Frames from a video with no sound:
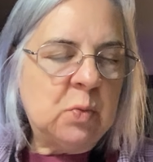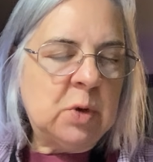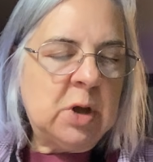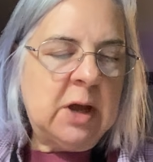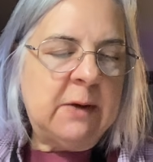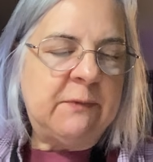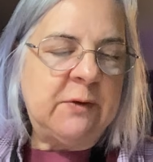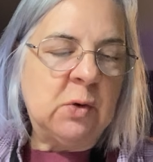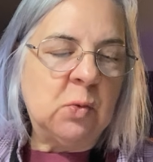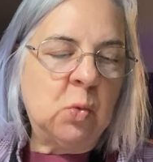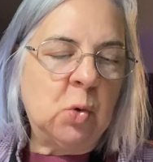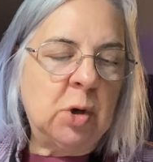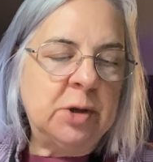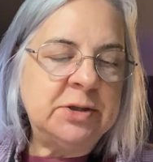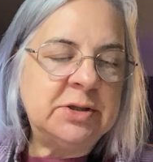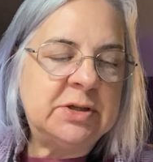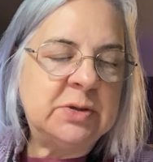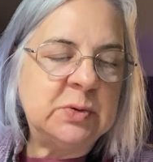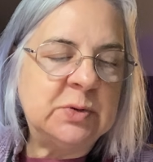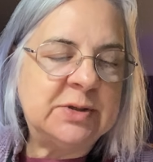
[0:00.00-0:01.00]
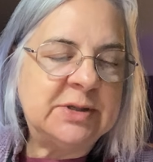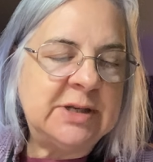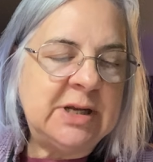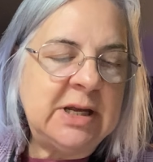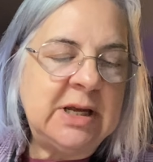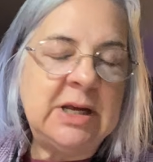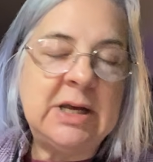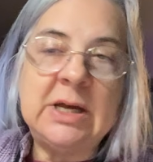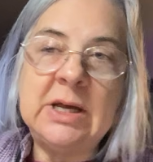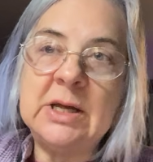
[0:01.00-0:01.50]
if you want to
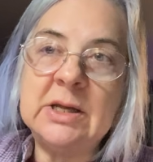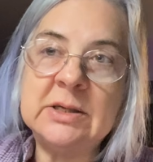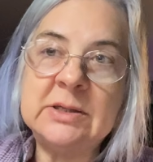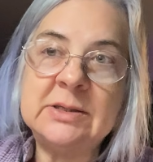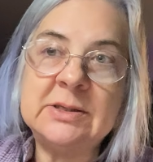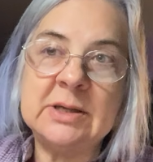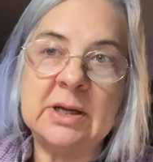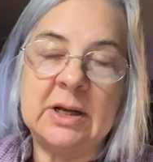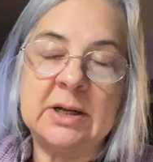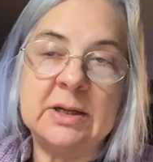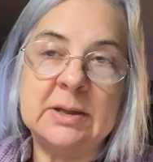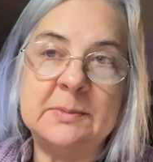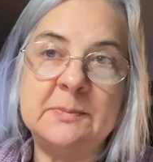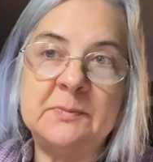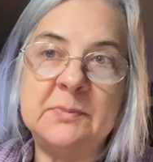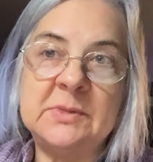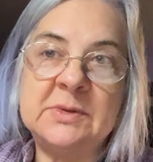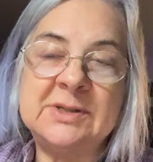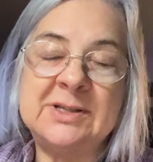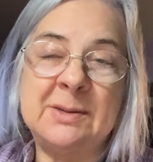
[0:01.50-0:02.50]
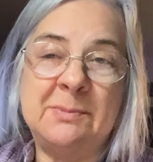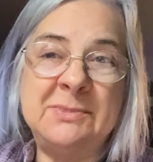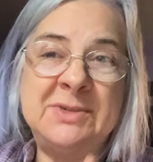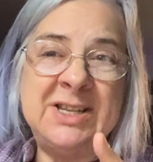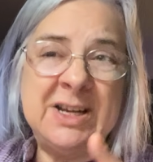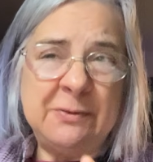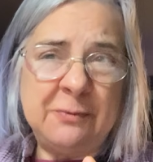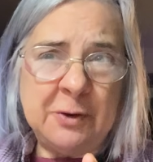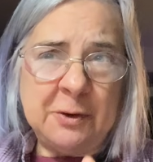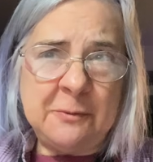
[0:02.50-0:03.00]
see some
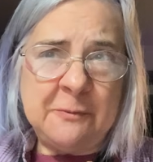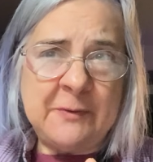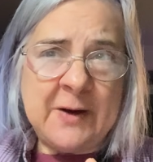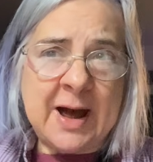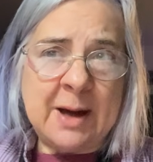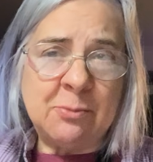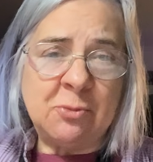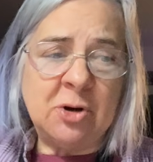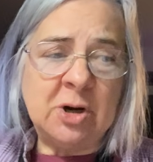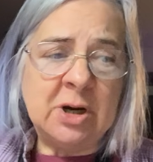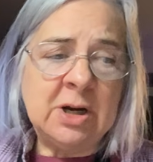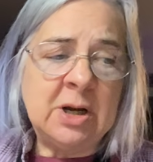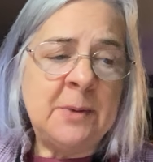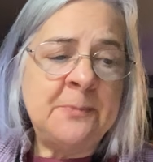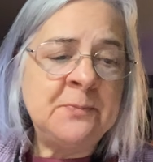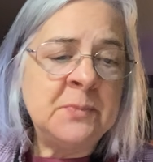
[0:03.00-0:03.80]
different fabric,